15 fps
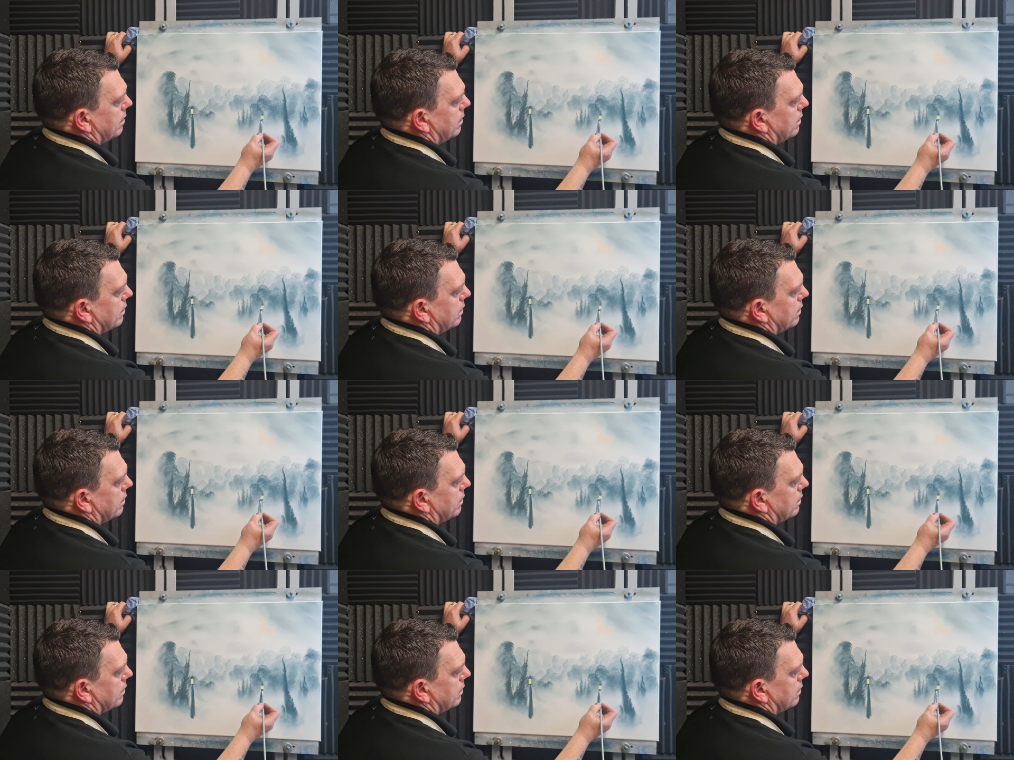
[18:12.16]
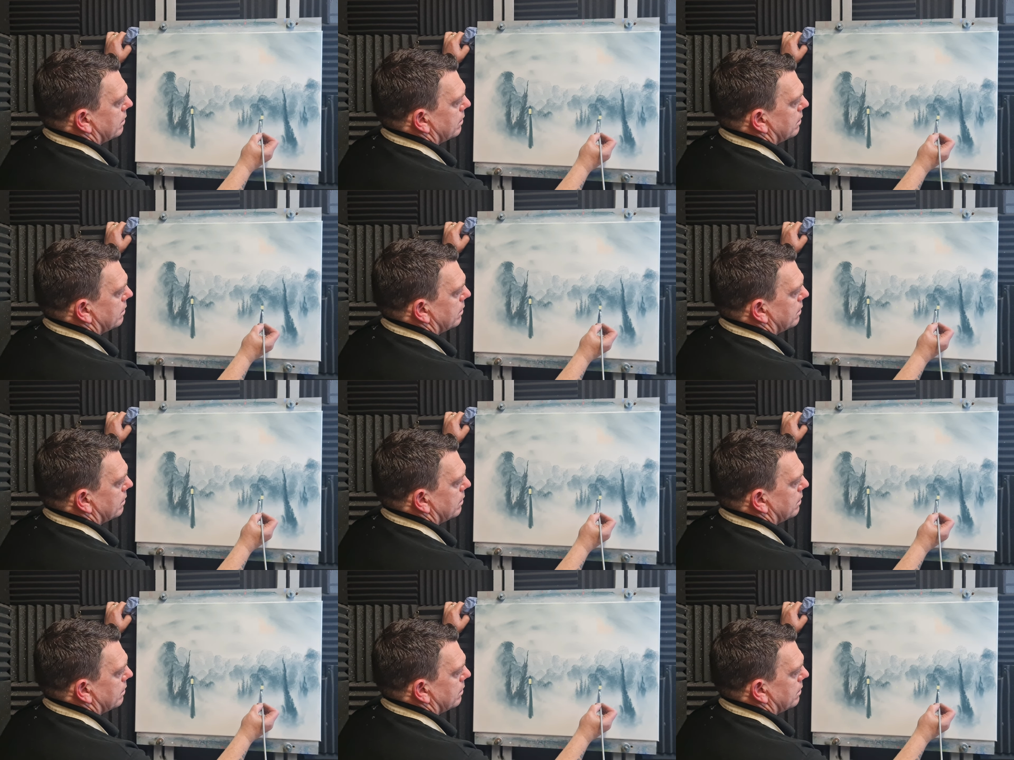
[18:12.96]

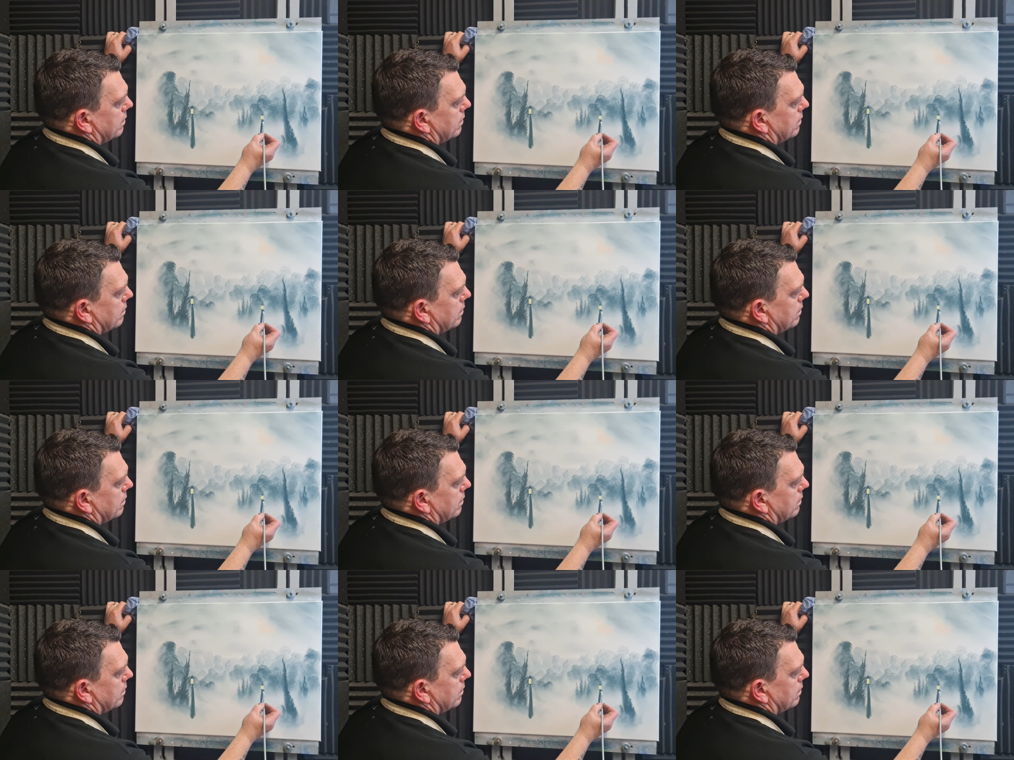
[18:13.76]
Nothing is said.